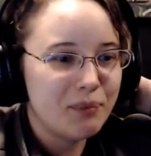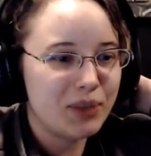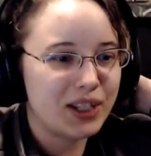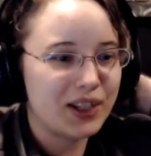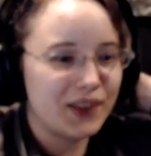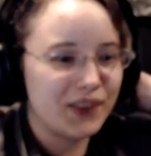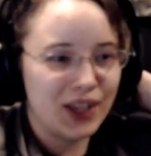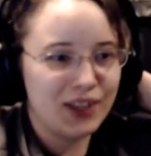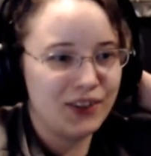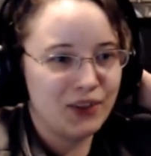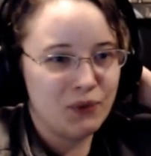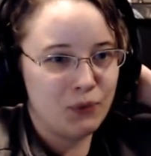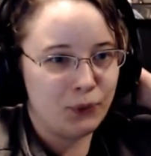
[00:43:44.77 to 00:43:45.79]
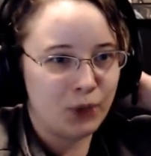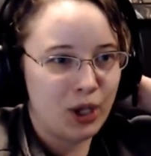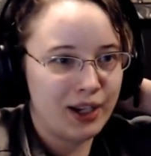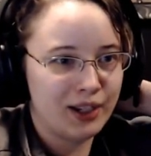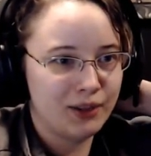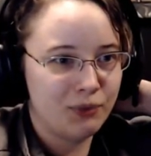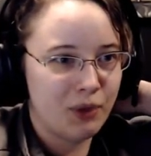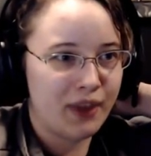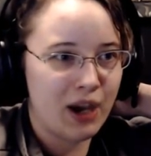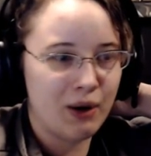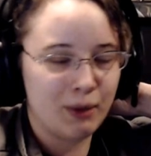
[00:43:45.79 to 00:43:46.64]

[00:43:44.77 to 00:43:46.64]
because that didn't fly with how